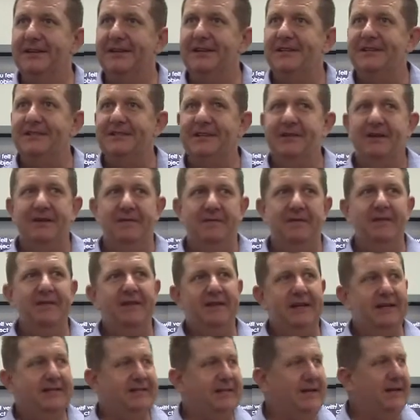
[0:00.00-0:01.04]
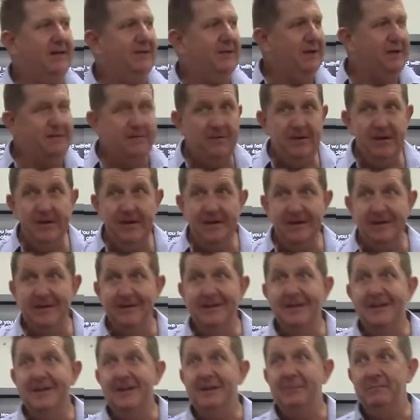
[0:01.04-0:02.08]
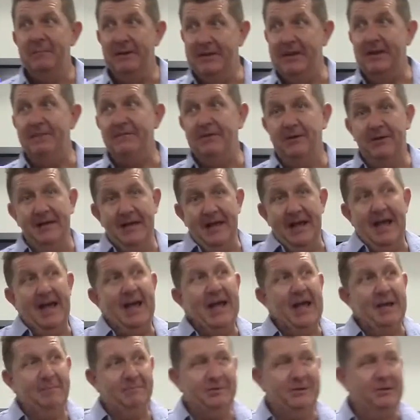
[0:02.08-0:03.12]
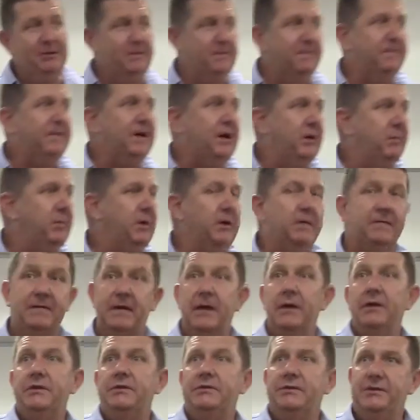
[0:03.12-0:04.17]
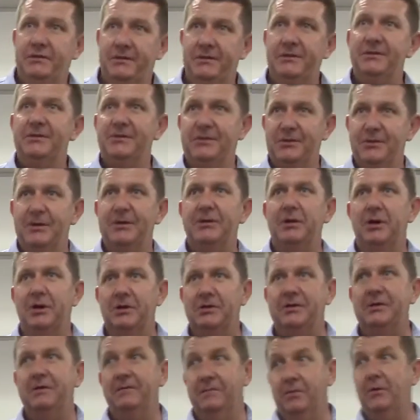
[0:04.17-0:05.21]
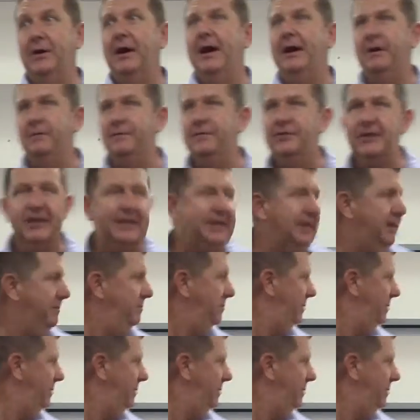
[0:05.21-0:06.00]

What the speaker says: So I think that's how they think, but they've got an absolute phobia of going to a doctor for a health checkup.